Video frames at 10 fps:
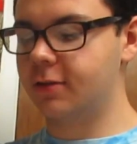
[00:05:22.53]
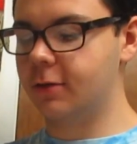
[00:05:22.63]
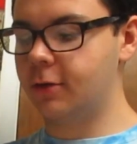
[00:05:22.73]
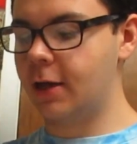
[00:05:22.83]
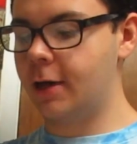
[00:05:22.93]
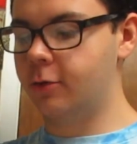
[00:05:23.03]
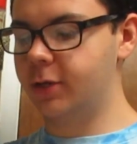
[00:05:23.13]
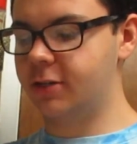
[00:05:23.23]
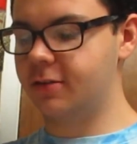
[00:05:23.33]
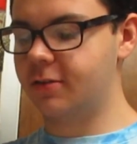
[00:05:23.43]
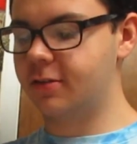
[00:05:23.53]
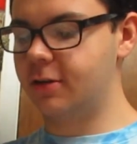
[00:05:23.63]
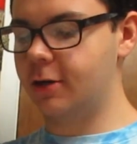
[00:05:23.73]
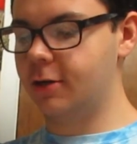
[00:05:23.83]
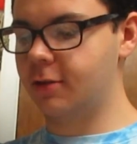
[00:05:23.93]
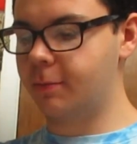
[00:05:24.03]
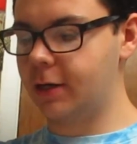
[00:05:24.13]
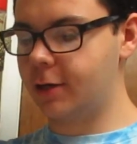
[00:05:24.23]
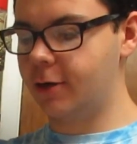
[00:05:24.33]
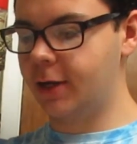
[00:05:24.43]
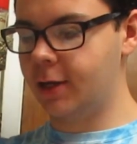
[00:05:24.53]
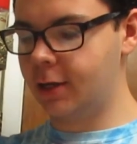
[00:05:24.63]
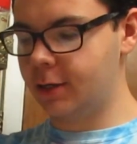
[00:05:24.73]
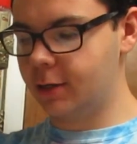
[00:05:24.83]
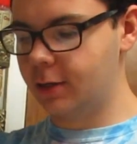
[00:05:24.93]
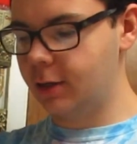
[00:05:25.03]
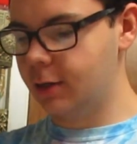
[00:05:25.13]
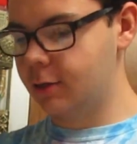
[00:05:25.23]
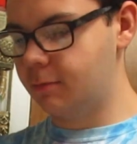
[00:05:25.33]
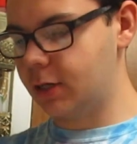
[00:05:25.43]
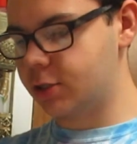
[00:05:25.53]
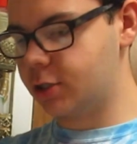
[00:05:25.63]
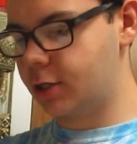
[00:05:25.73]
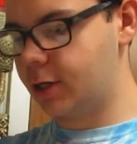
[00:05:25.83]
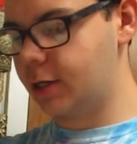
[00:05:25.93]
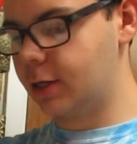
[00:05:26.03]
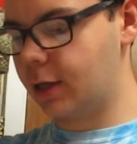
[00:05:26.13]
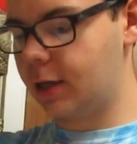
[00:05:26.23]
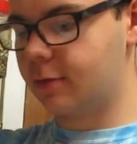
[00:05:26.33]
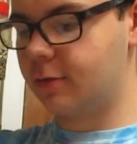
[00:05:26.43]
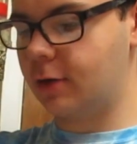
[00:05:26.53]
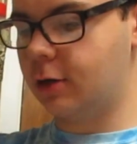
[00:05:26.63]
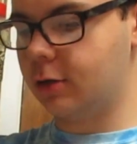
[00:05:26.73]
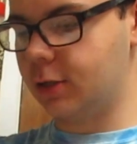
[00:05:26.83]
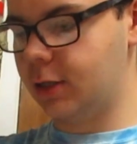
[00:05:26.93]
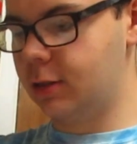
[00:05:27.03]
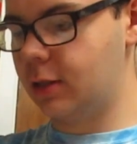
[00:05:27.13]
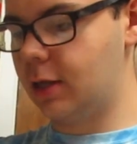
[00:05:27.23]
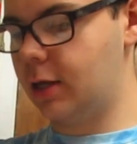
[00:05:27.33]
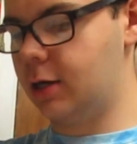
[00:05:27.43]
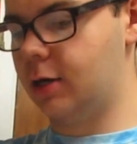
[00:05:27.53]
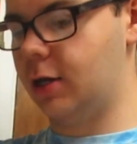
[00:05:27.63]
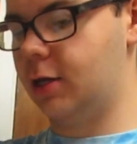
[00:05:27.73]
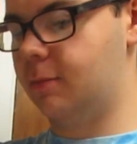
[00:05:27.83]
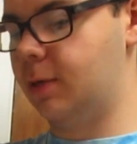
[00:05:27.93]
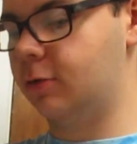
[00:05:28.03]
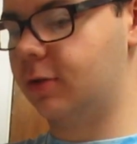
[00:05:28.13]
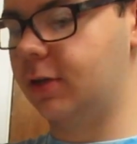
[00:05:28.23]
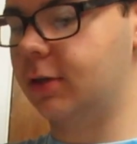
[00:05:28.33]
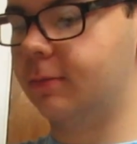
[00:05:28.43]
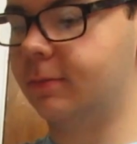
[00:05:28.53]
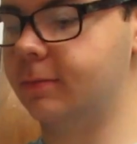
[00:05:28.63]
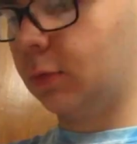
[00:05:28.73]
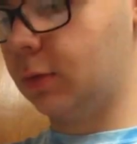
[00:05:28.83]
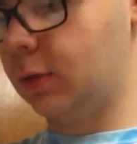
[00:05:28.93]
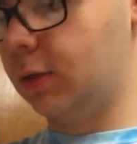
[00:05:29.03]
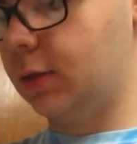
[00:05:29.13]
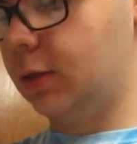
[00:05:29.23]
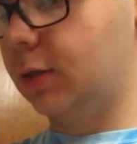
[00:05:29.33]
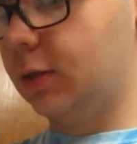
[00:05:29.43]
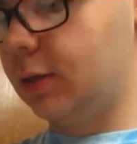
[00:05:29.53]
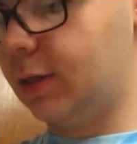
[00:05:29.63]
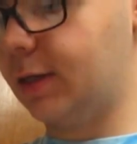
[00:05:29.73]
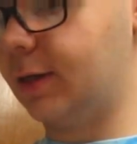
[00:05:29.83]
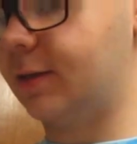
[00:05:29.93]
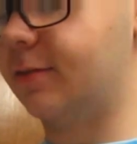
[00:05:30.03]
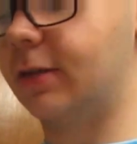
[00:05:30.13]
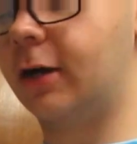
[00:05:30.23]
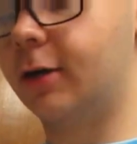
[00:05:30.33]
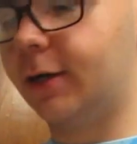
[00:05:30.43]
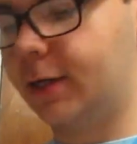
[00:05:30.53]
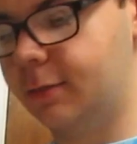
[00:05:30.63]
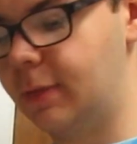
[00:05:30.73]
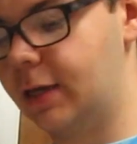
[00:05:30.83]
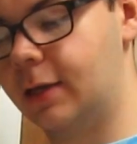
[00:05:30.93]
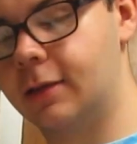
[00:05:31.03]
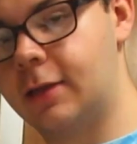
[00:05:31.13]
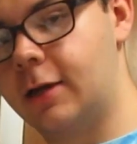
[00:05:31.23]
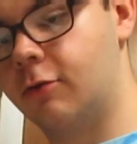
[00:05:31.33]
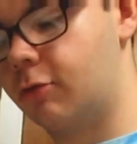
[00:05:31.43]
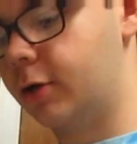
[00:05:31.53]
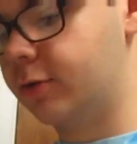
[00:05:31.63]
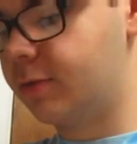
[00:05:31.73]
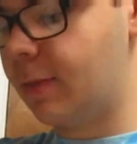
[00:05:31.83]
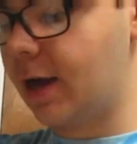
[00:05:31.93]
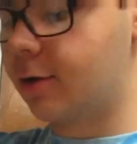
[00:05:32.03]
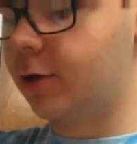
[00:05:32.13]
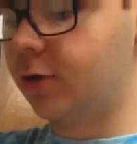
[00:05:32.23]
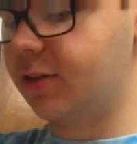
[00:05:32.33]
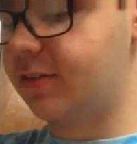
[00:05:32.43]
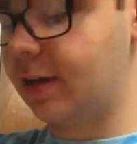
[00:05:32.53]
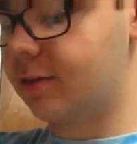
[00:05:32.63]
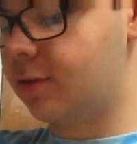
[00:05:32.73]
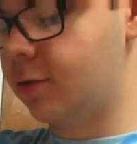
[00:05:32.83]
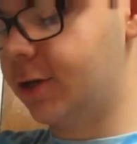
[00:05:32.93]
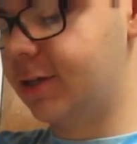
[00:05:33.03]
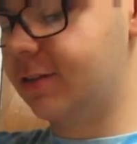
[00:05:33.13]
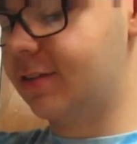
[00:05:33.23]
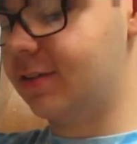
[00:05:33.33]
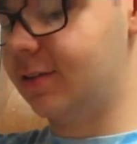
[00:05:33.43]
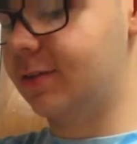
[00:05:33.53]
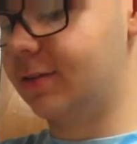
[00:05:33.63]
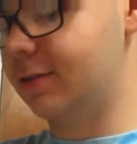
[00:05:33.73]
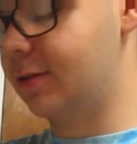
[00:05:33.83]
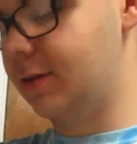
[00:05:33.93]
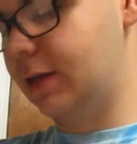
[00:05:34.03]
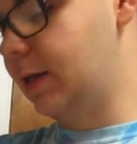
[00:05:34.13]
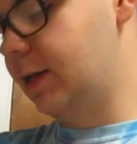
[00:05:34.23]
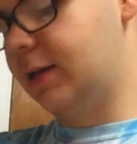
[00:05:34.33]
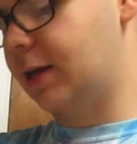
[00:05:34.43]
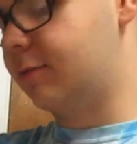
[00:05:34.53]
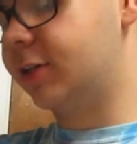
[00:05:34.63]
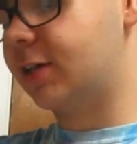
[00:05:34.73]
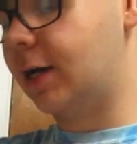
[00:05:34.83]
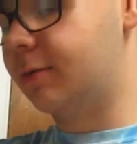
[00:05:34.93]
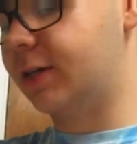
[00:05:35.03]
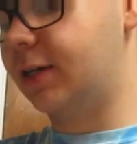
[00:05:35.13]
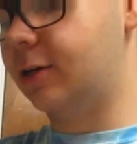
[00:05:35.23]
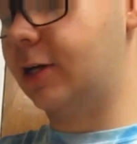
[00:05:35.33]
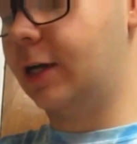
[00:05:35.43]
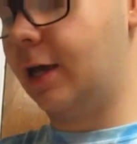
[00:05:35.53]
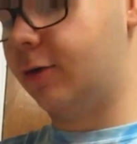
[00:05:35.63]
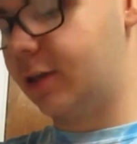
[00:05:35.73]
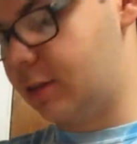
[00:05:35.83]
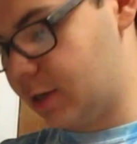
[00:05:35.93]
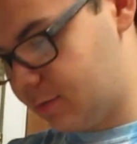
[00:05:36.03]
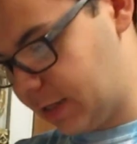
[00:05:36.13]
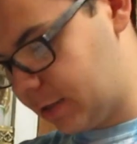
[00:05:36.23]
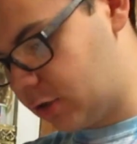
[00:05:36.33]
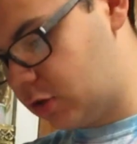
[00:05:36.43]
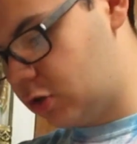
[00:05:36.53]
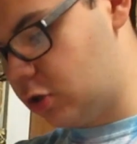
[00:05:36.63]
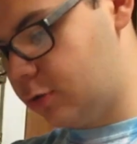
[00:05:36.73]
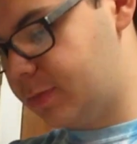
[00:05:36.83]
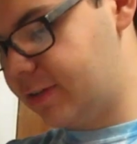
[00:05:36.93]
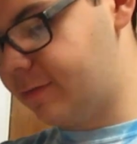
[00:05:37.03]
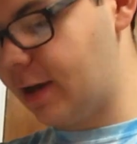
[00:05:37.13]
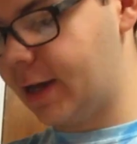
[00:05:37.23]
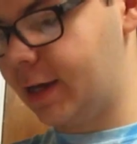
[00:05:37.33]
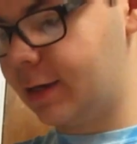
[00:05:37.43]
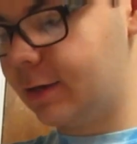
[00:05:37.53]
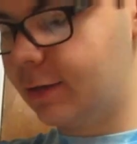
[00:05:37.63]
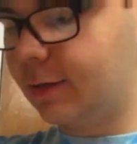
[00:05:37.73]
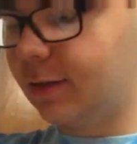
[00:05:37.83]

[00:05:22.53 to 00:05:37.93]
so now we just stir the butter in, make sure it gets all in there and melty. It's already making that gross macaroni sex noise. Every time I hear it now, I think of that stupid Vine.